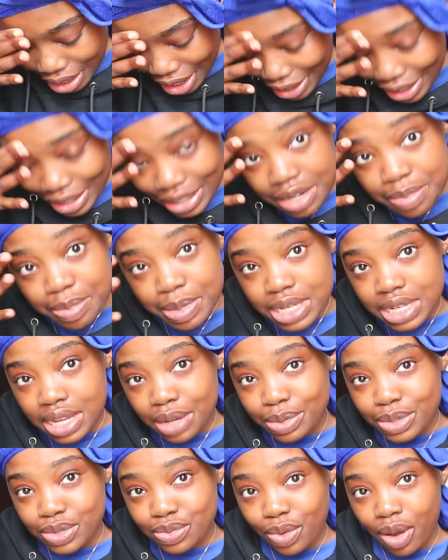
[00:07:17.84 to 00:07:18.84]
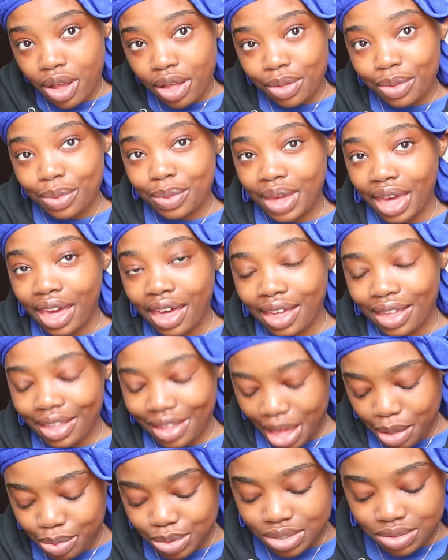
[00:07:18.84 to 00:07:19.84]
I can admit I was wrong, okay?
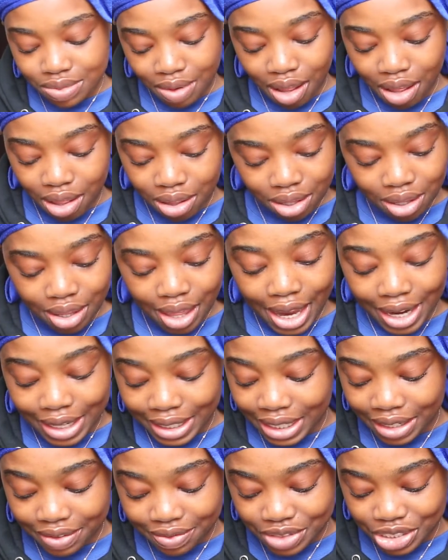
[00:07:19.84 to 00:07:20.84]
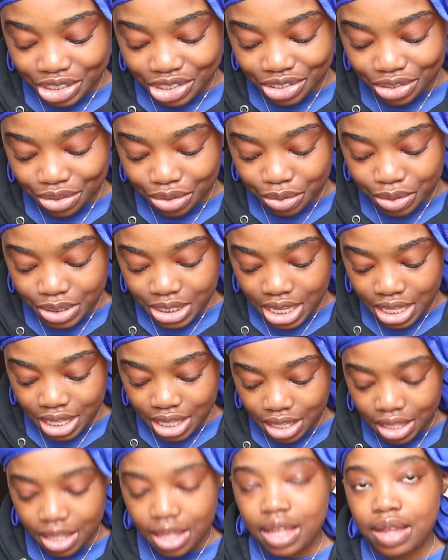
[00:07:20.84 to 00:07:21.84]
I was wrong. I love digital note
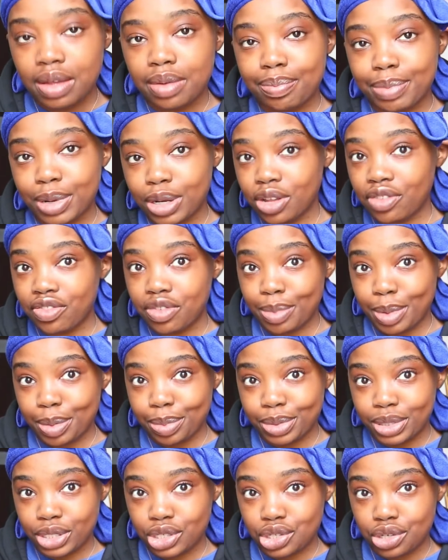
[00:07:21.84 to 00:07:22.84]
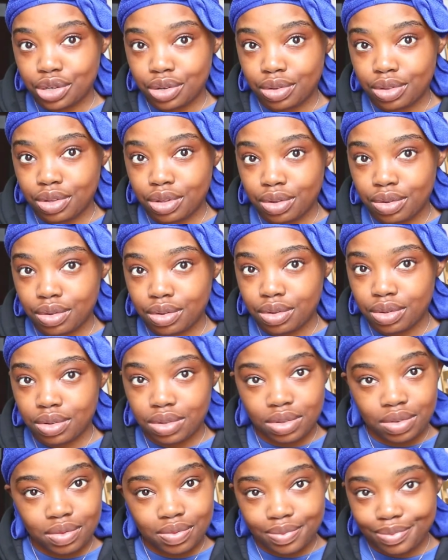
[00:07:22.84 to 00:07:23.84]
taking, but not for my bullet journal though.
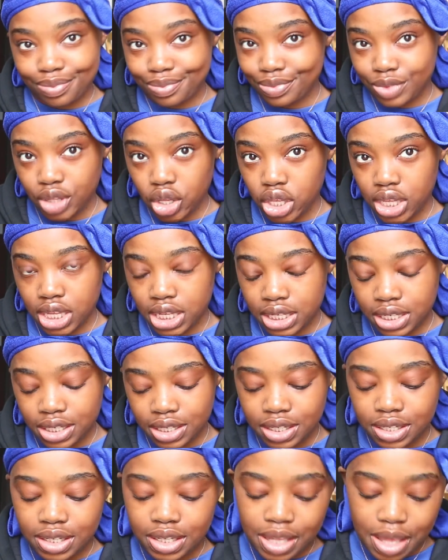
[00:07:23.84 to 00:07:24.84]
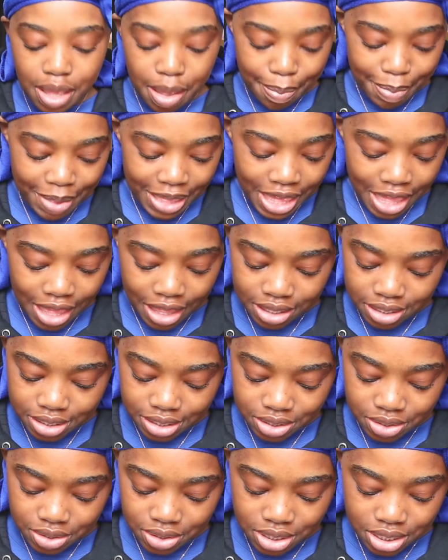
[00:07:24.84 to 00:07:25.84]
Not yet. But yeah,
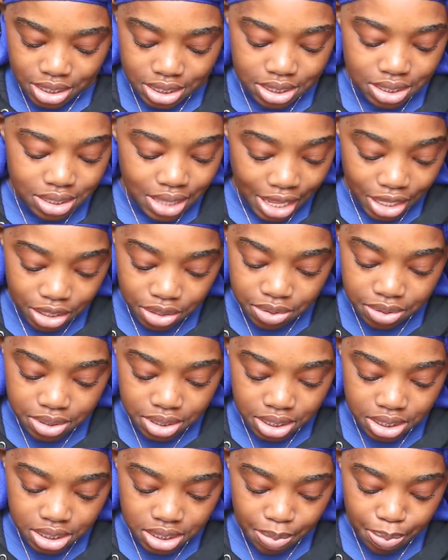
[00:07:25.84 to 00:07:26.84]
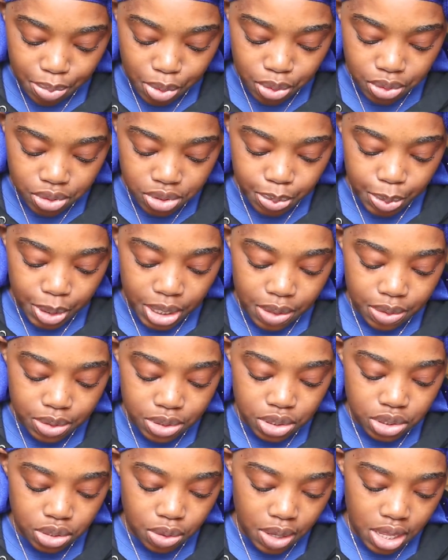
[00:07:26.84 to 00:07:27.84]
so I used this the most when I
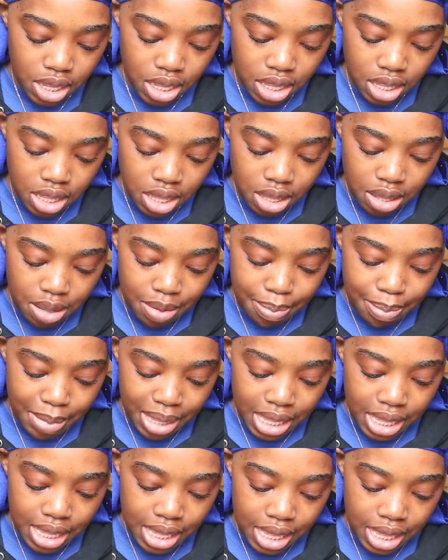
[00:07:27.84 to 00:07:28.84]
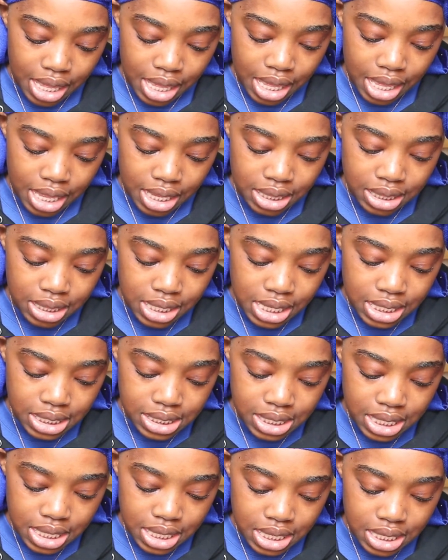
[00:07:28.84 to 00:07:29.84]
was doing my
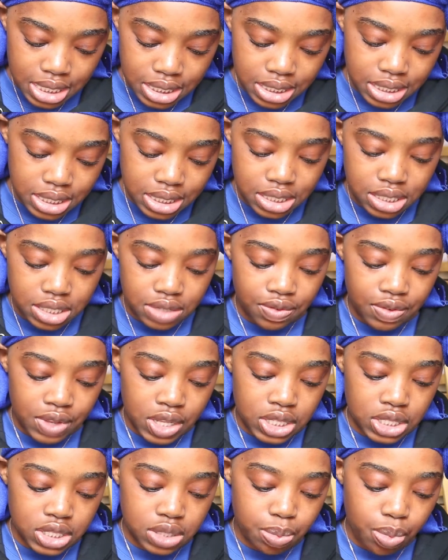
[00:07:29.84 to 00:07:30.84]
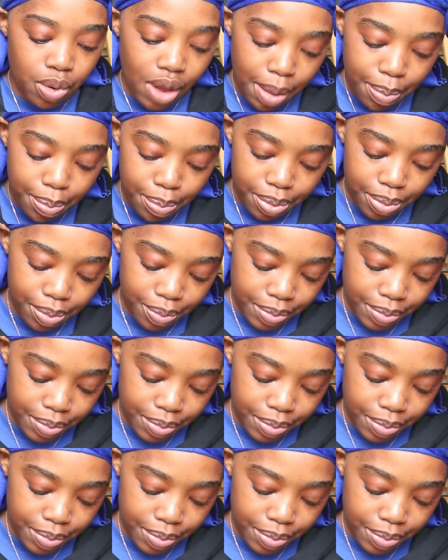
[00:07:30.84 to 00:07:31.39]
thesis, defense prep.